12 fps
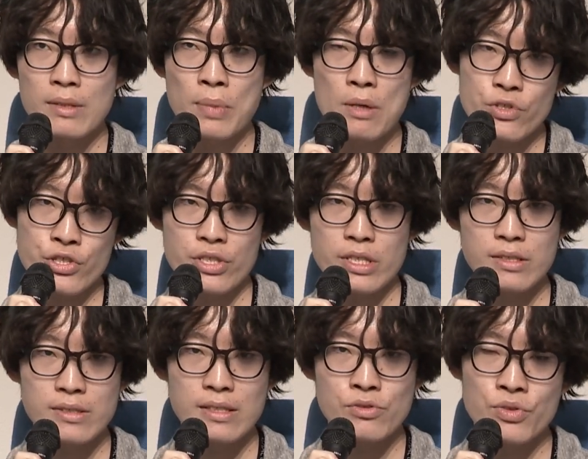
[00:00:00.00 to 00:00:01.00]

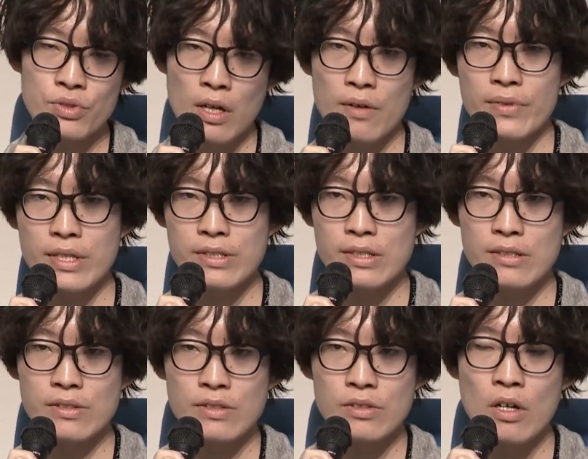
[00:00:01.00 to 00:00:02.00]
publishing the two conflicting
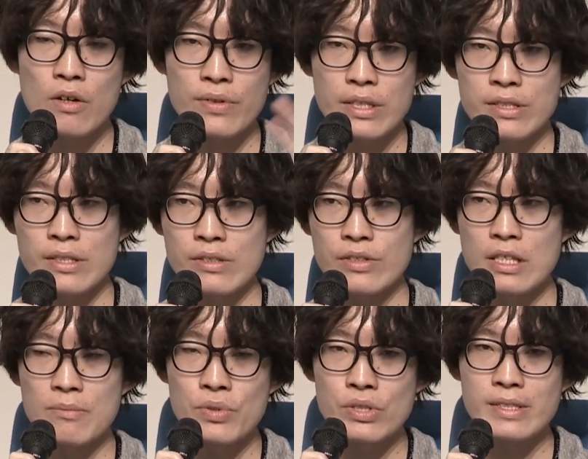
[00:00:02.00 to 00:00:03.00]

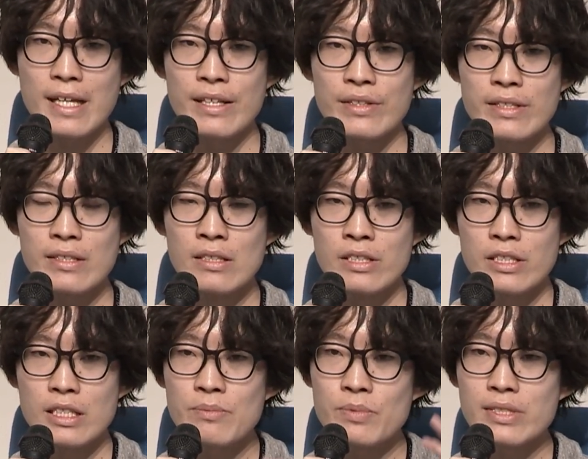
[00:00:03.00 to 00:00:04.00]
inputs, and
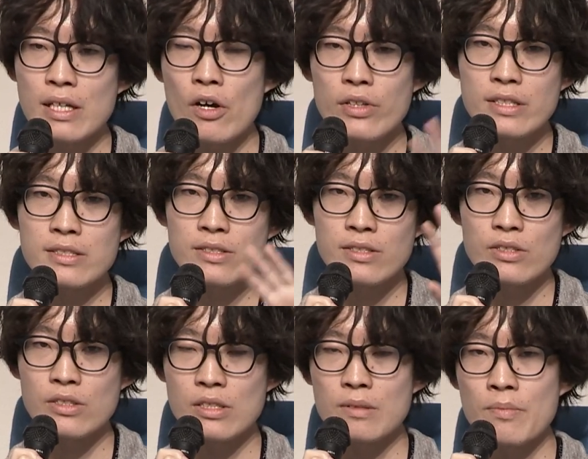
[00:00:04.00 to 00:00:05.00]
even the honest
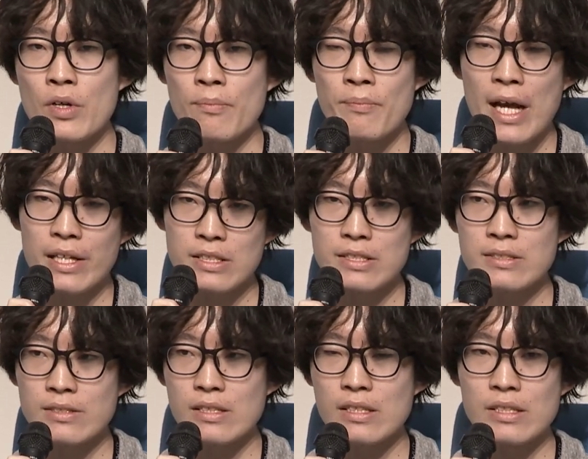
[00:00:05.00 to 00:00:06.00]

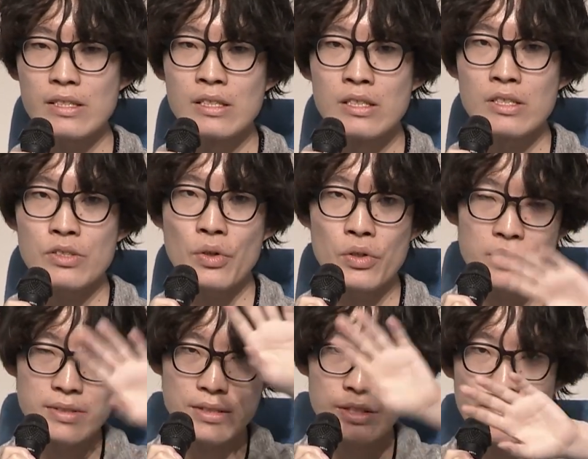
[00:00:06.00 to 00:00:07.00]
parties go to
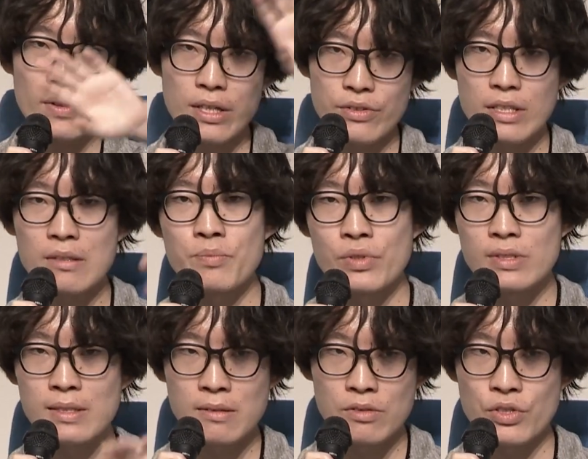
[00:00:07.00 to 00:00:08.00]
the different
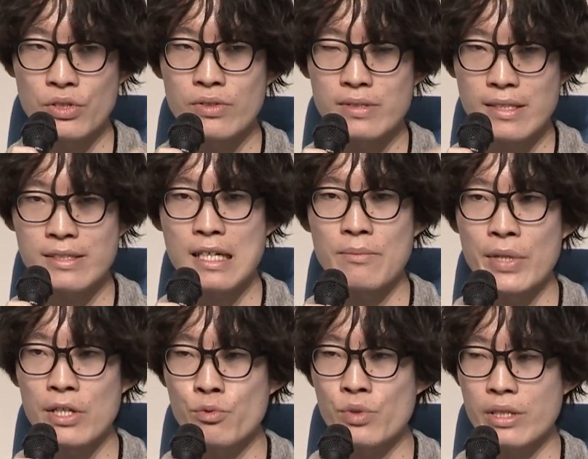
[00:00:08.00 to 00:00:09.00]
inputs due to some
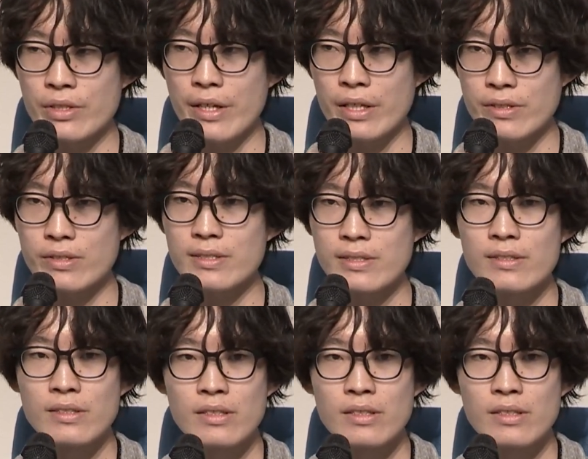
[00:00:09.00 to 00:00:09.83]
network errors.